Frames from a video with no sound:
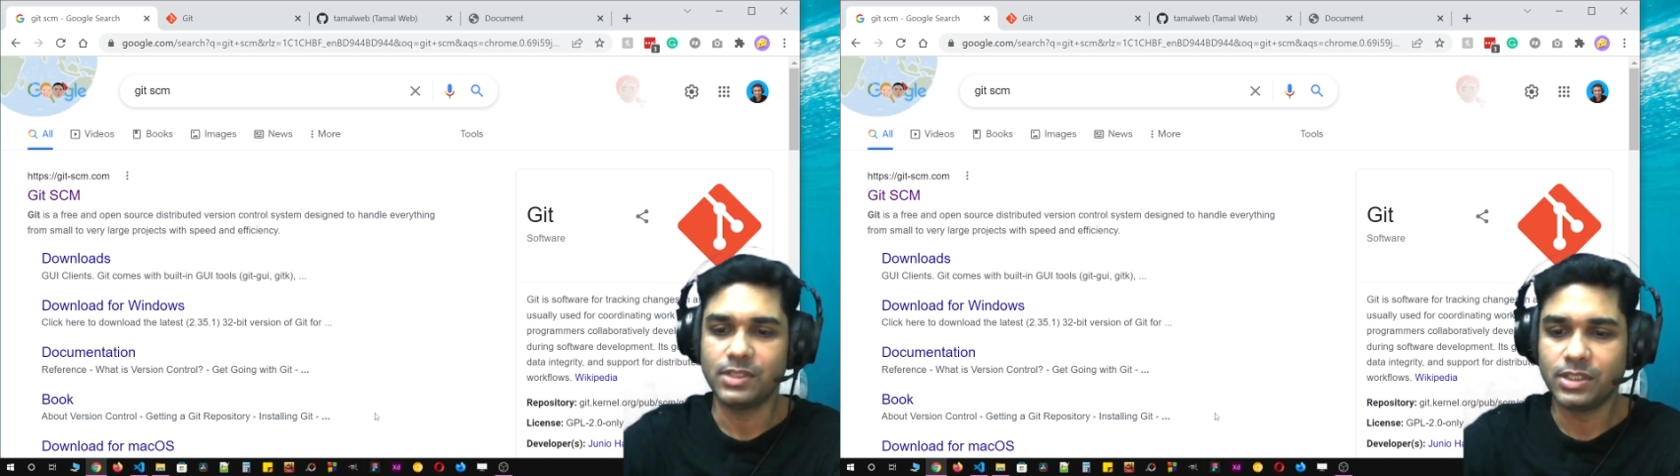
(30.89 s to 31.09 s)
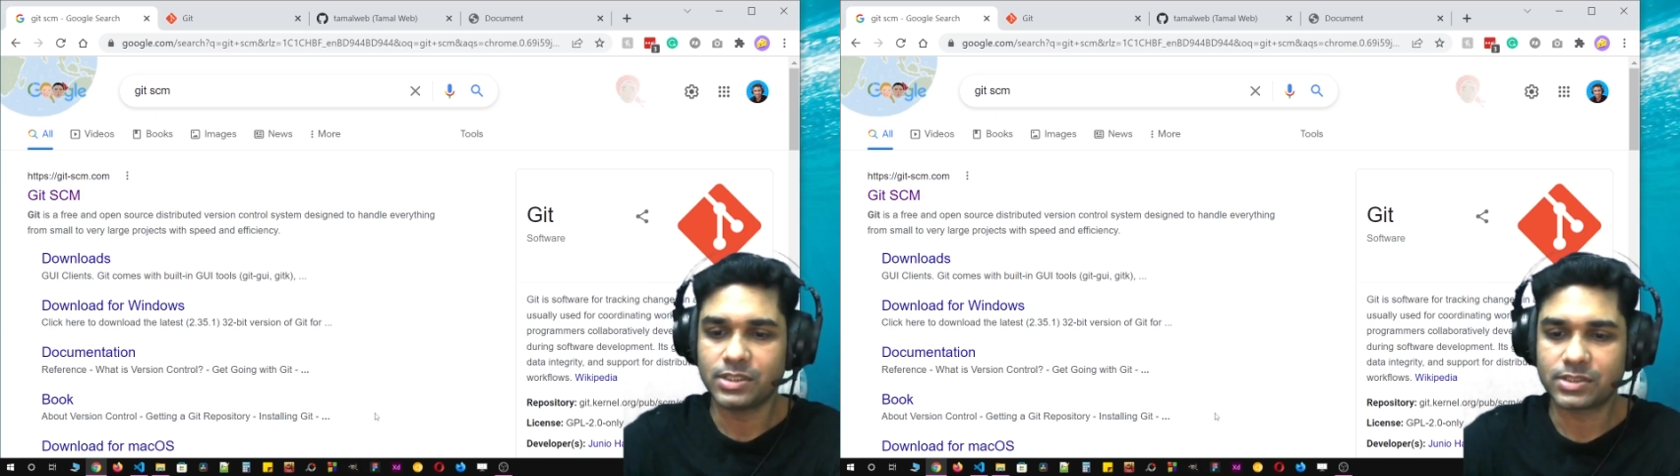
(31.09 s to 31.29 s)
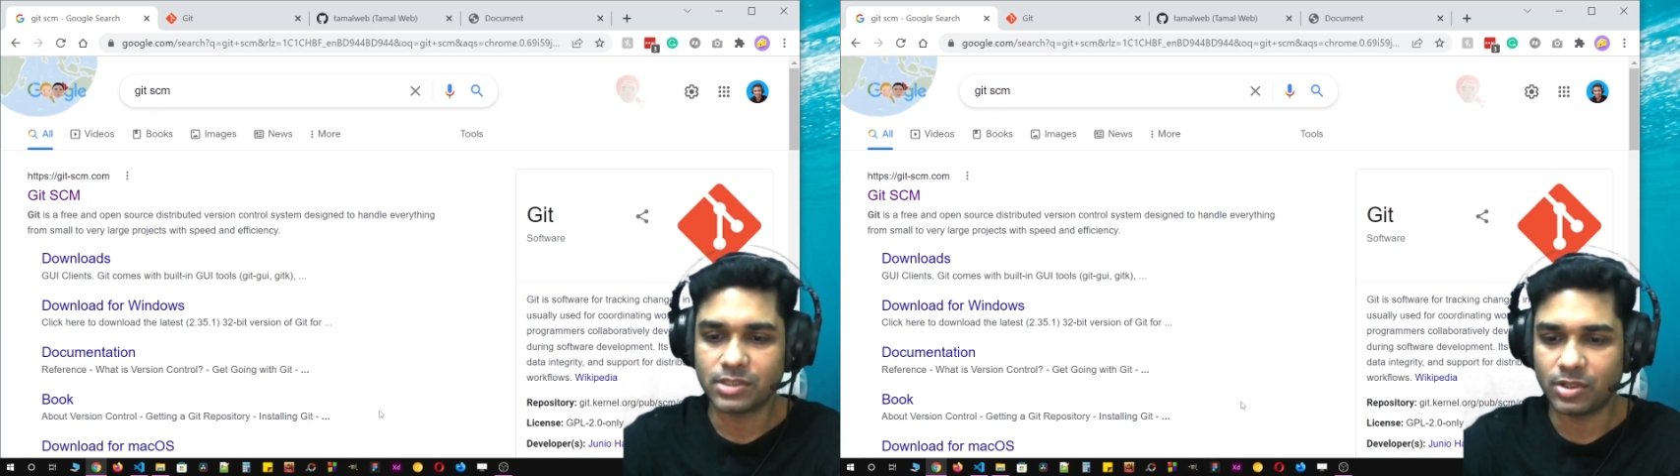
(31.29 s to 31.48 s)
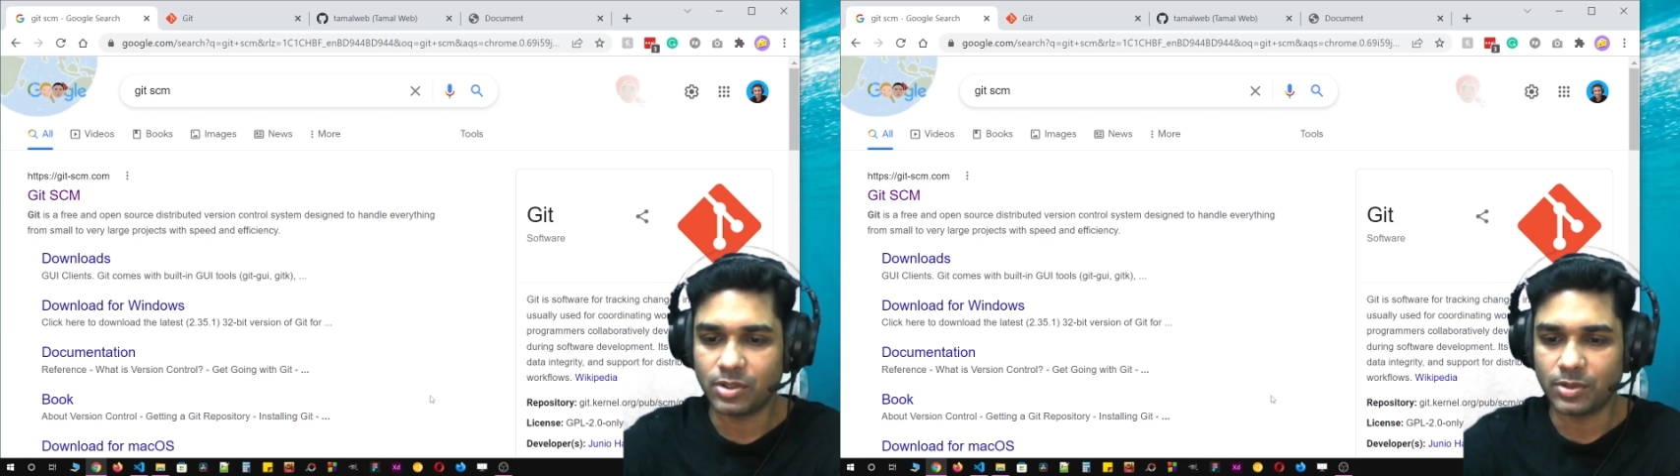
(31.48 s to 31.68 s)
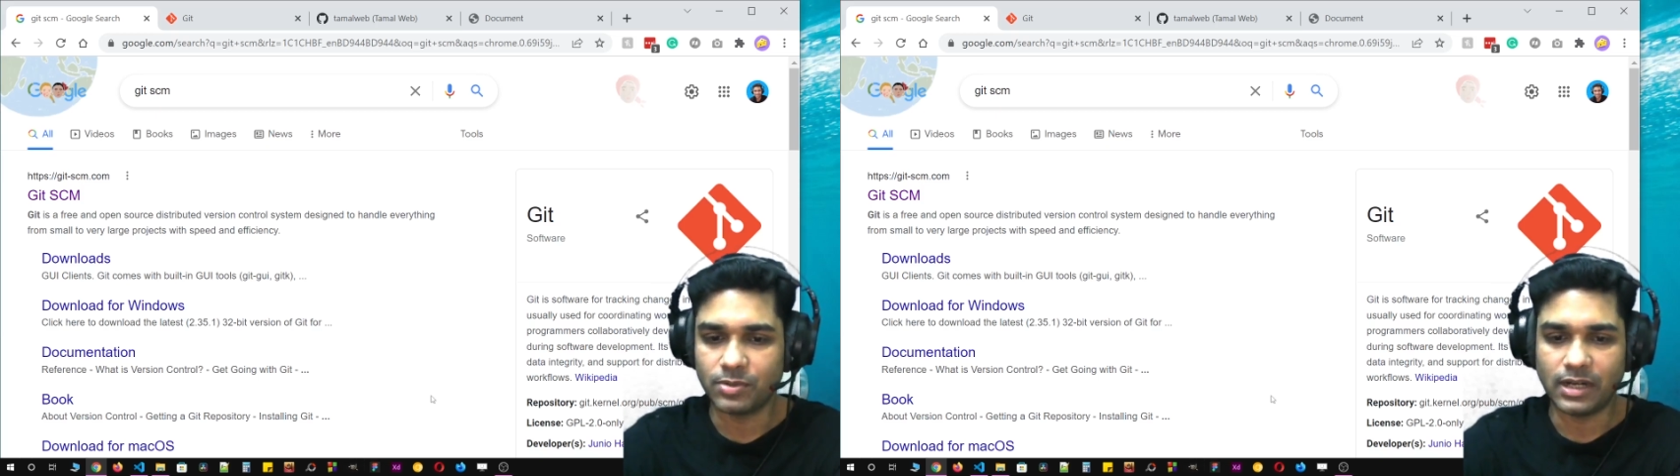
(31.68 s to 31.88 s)

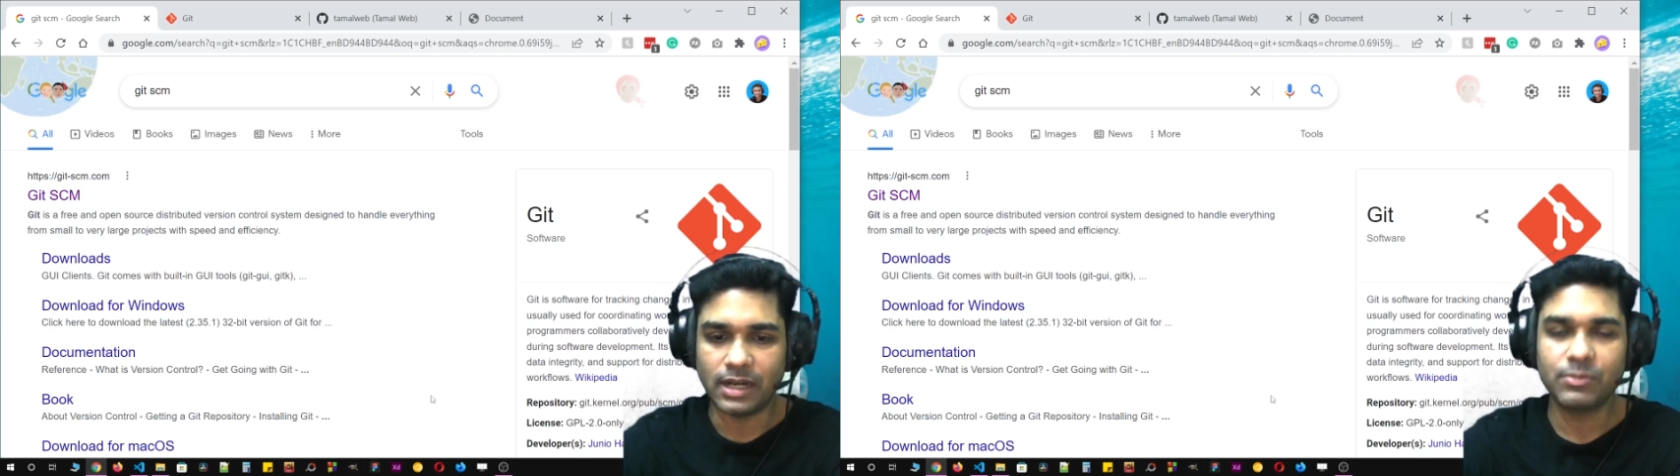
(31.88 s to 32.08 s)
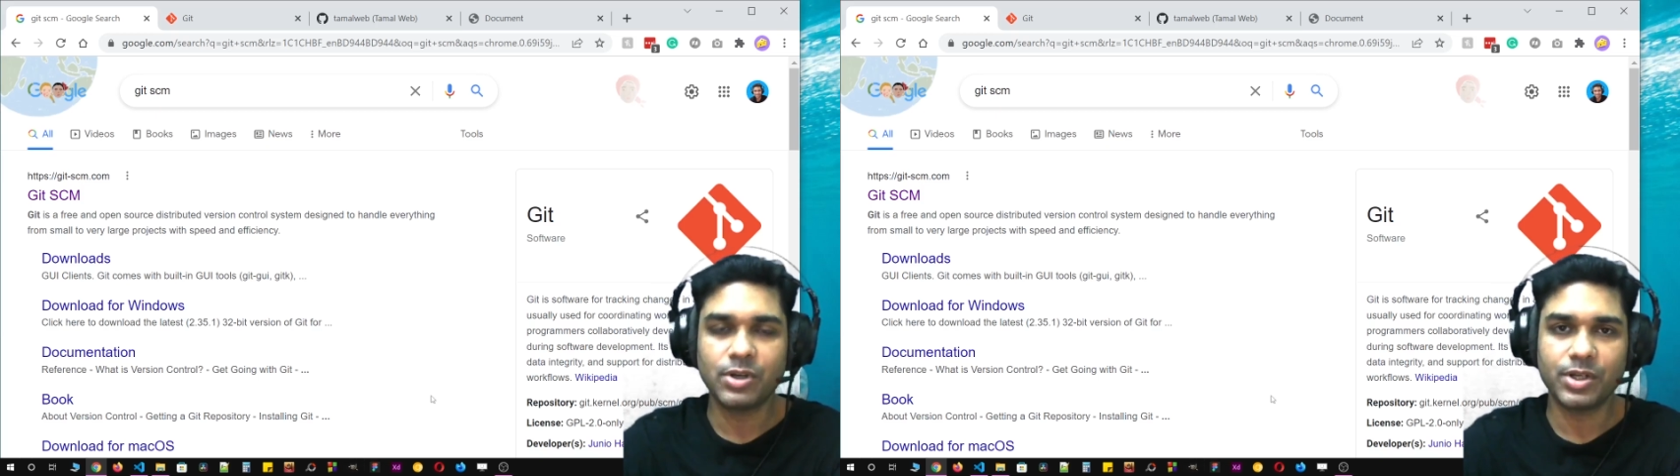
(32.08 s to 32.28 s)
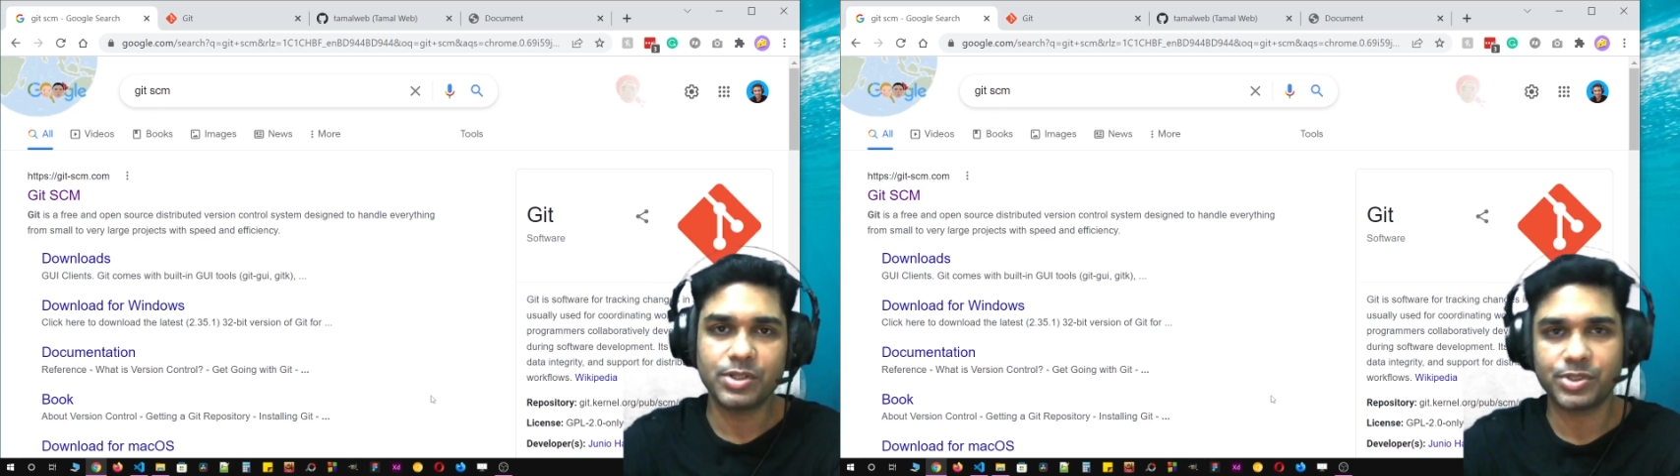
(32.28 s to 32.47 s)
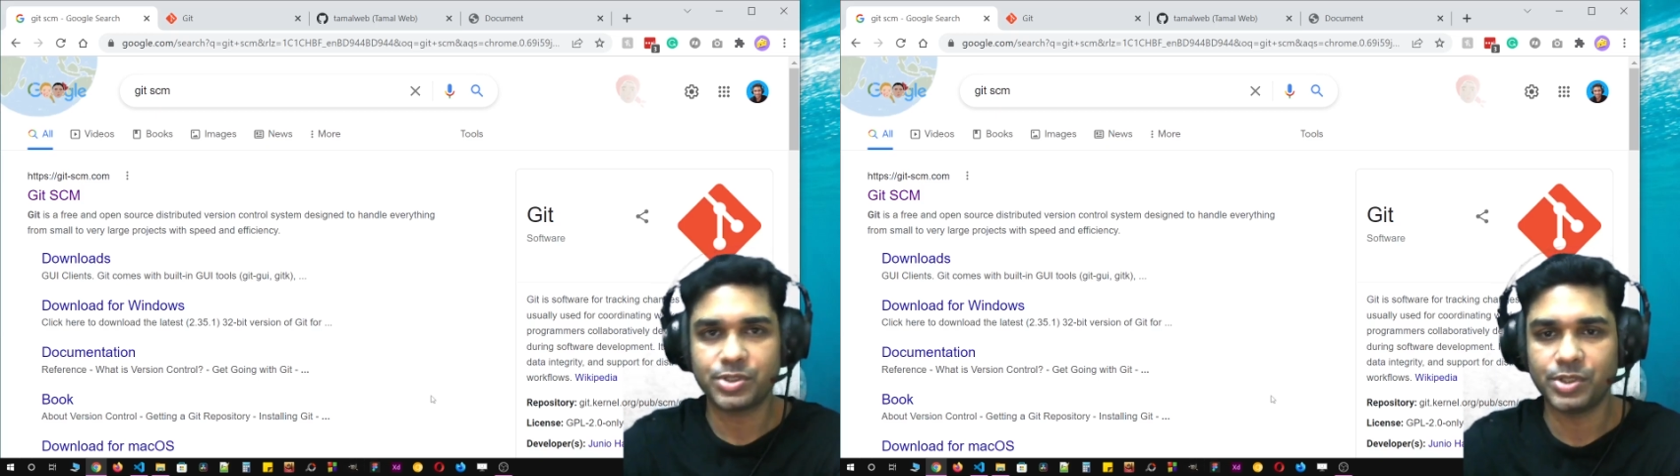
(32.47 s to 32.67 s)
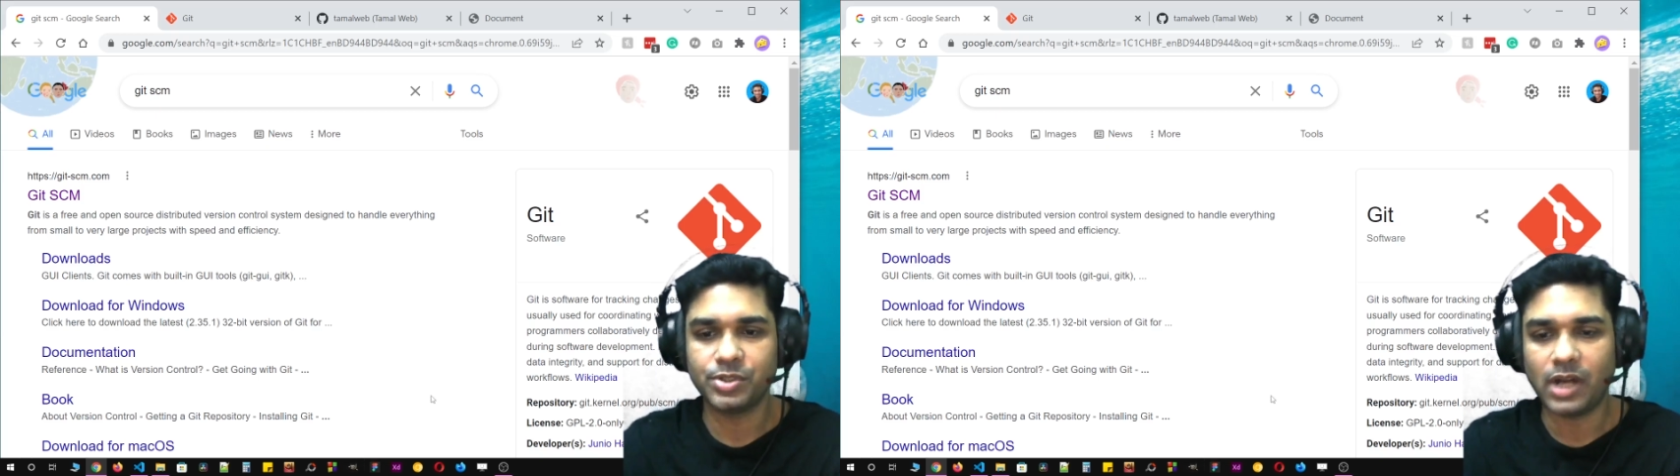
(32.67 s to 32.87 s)
So I'm going to show you